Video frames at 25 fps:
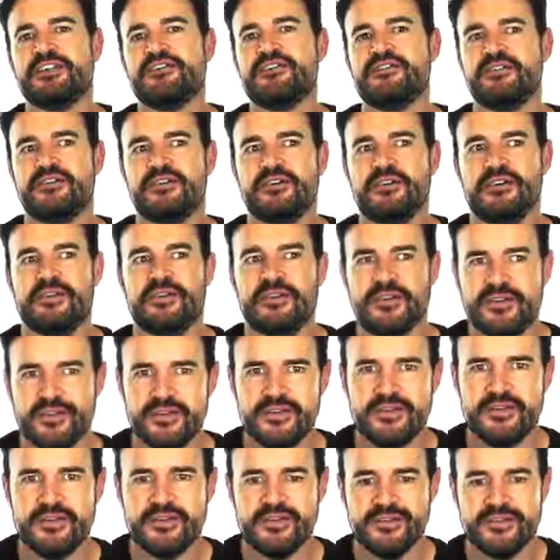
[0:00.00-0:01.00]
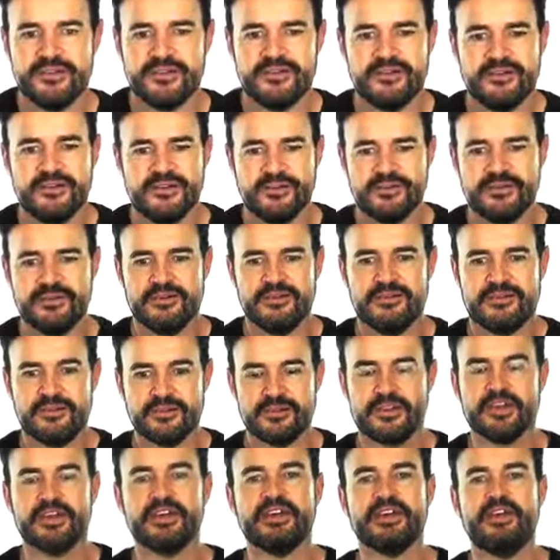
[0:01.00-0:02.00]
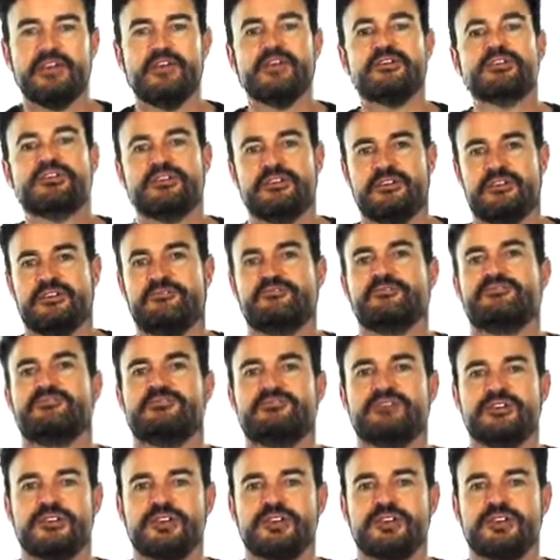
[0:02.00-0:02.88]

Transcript: and that are you can get hooked on them.